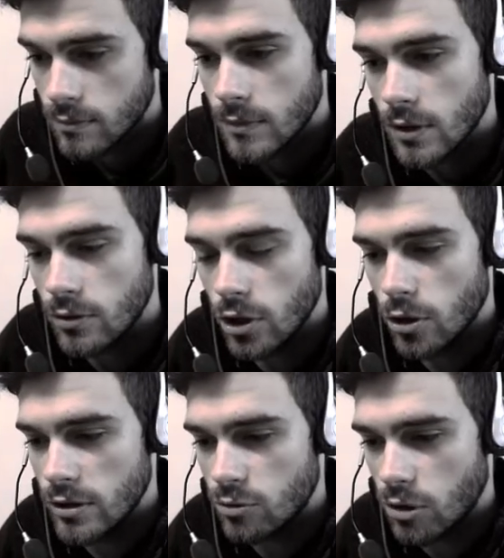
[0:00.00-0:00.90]
Oh
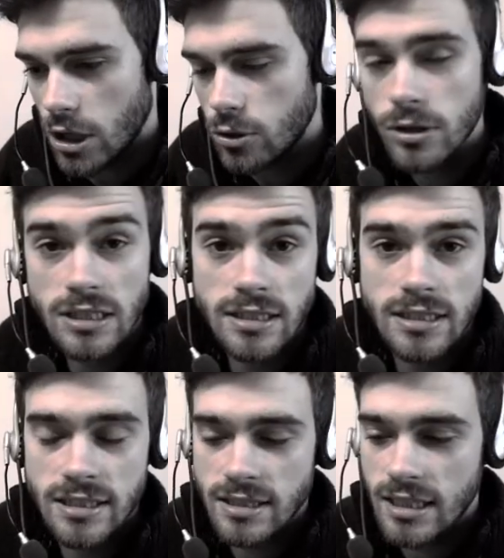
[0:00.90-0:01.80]
no, the raccoon is
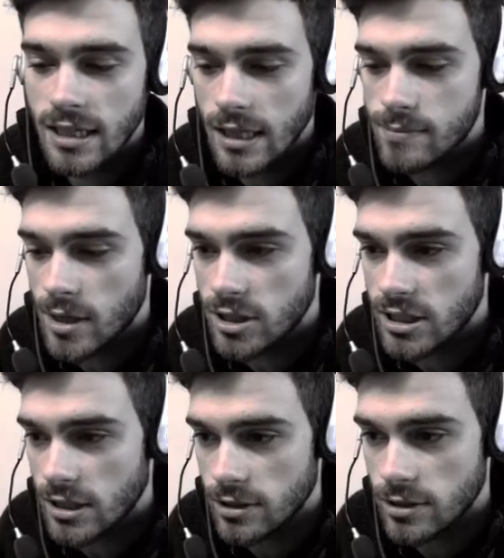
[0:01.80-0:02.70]
stealing my
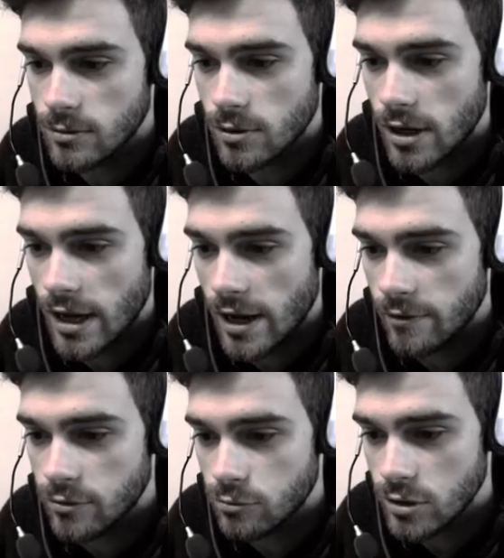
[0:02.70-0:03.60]
shell, so we're gonna
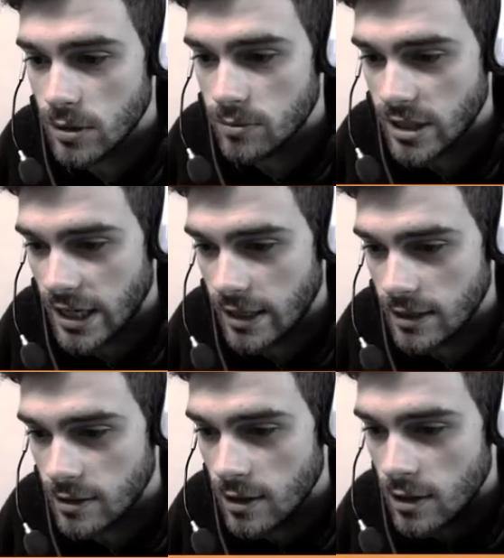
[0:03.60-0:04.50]
have to reobtain
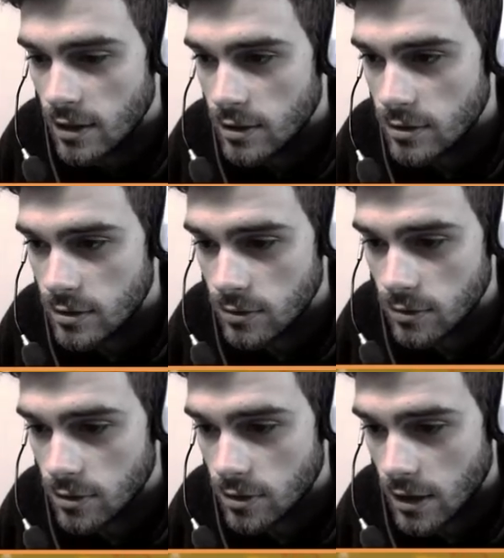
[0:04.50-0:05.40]
it. So
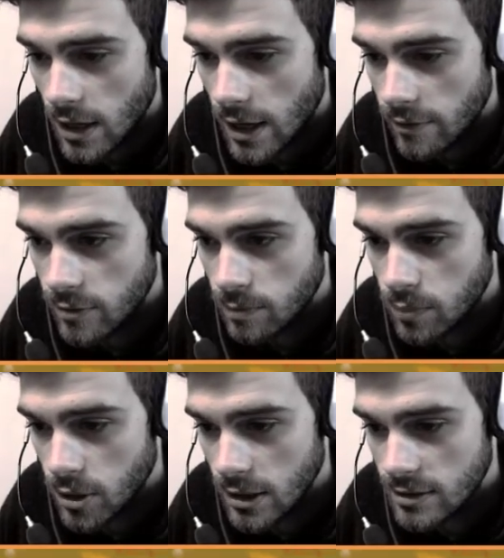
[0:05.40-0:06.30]
you're gonna have to
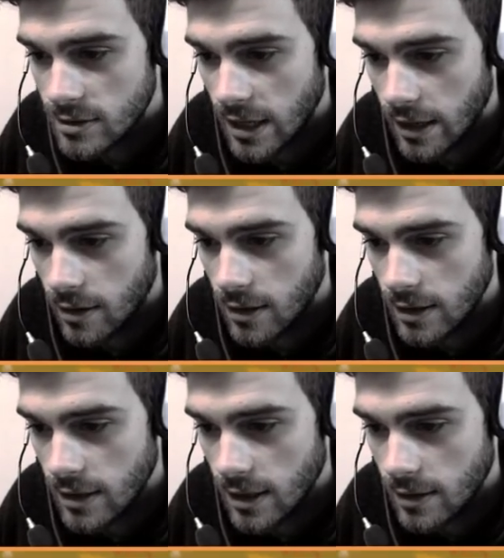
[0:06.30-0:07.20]
pull its tail like that.